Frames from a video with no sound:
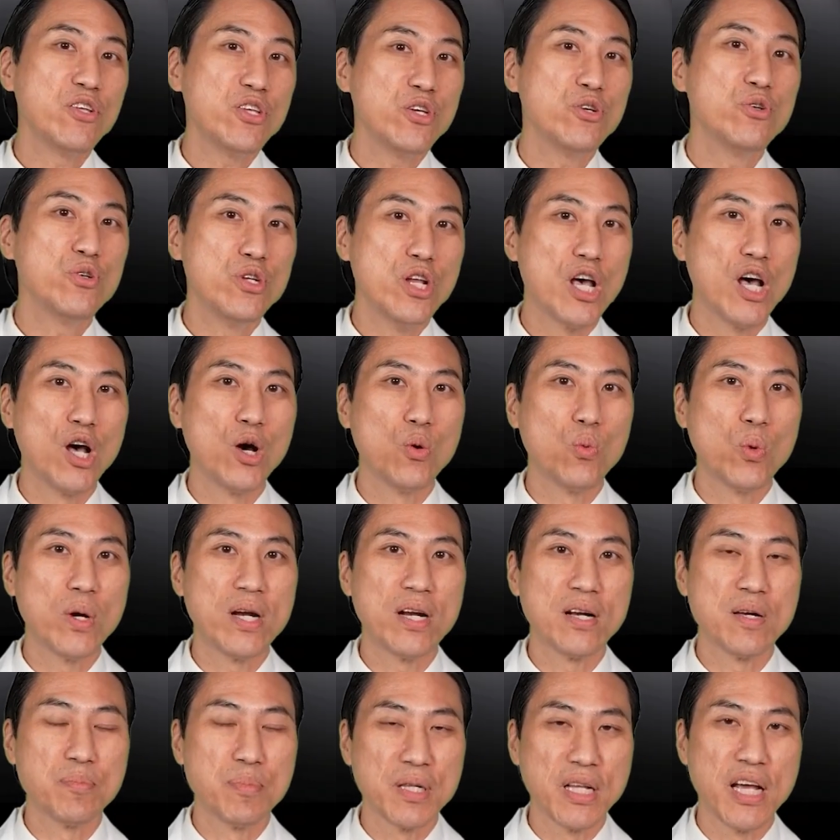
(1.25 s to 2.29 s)
do you know when
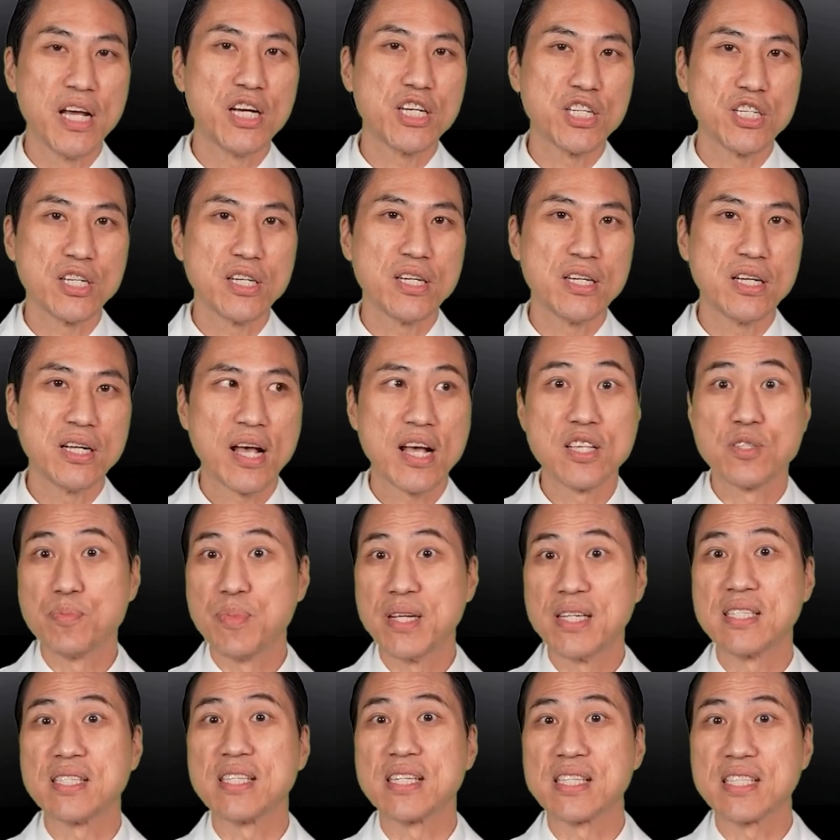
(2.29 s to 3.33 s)
an ablation has
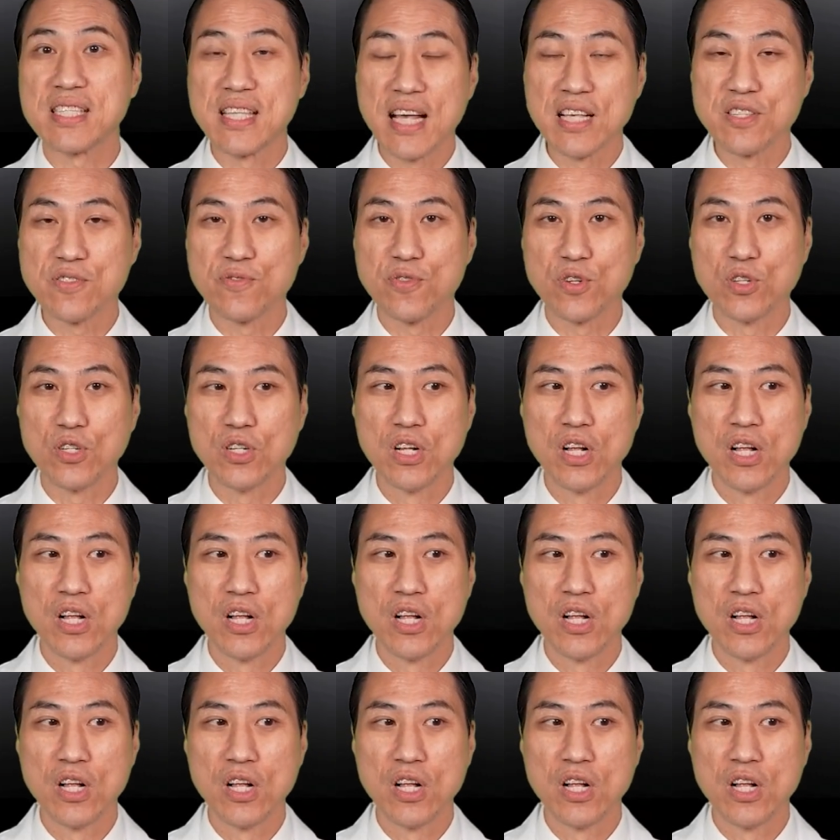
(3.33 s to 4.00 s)
been successful